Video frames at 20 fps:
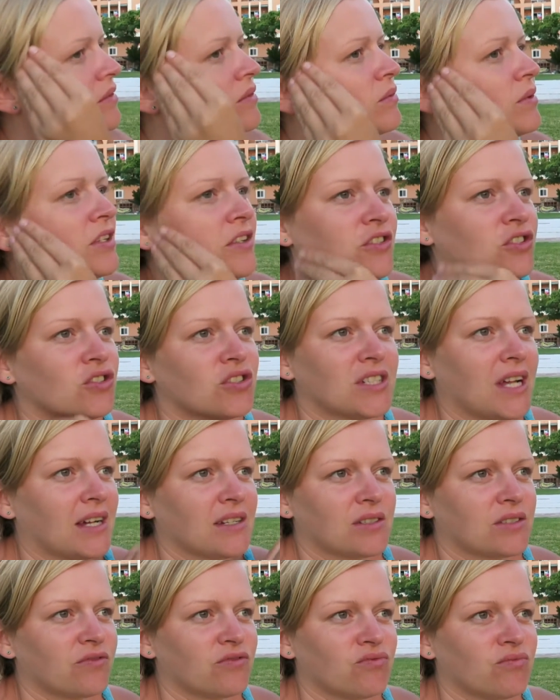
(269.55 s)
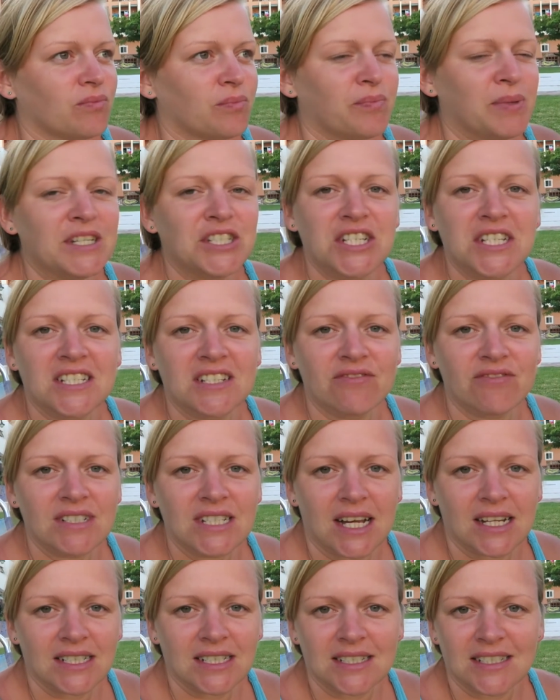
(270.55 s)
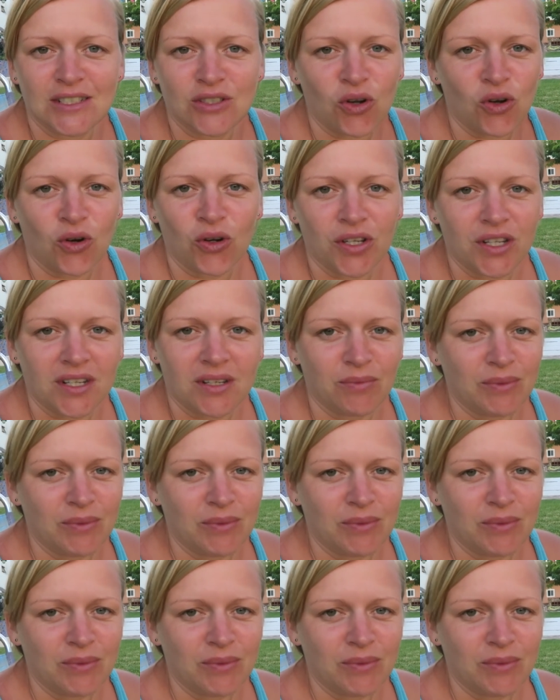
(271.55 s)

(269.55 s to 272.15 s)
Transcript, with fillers: and Rattatas is all